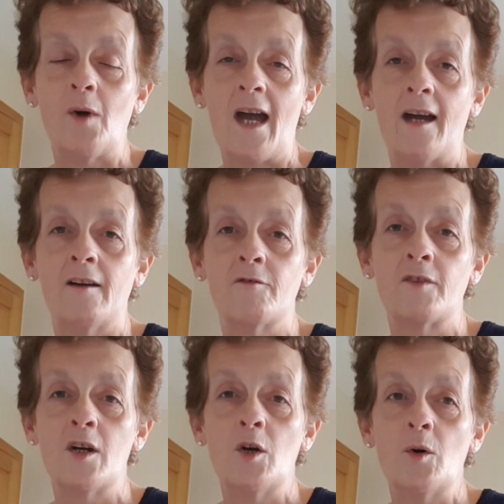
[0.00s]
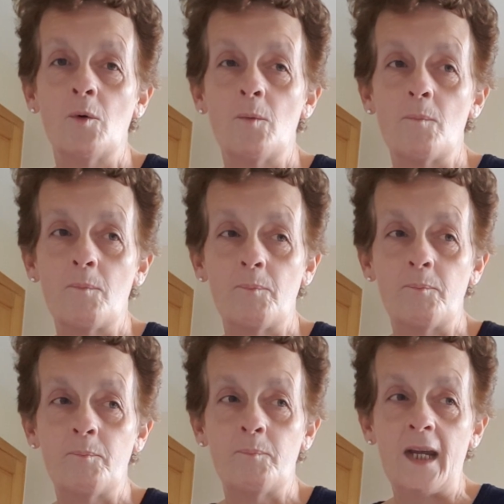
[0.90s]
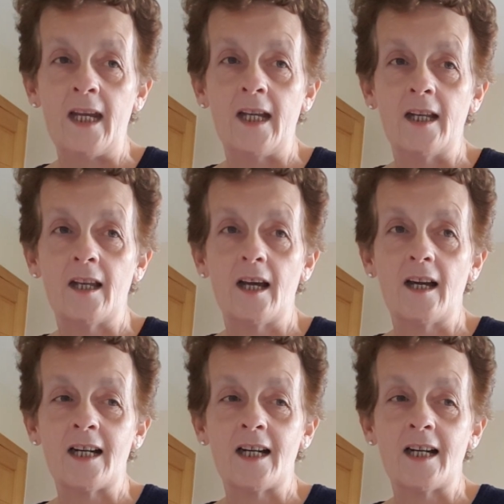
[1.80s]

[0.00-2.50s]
who have been